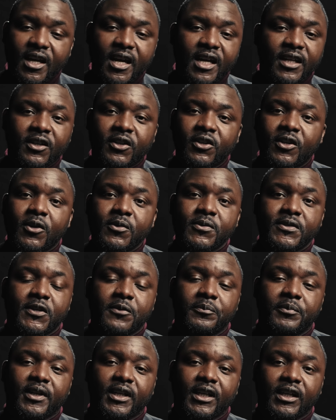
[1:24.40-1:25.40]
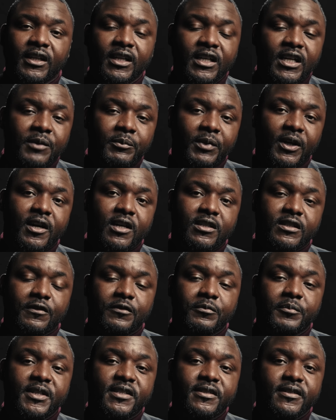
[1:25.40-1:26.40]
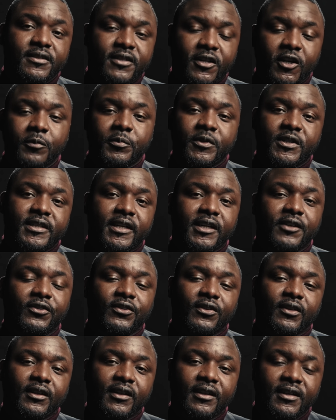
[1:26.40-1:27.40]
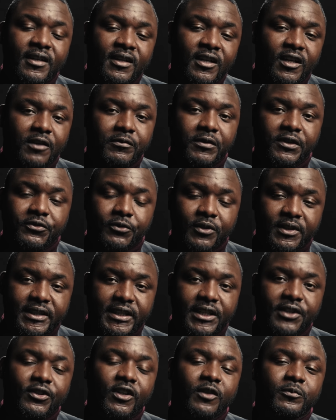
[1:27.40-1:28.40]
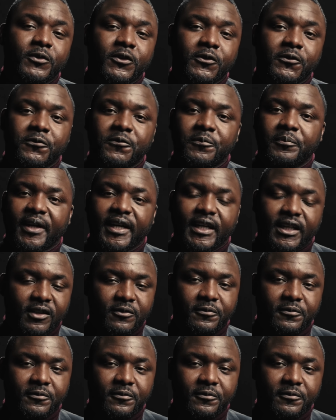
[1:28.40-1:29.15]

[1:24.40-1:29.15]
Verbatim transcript: and it could also be because of a misinterpretation of a strategic move by an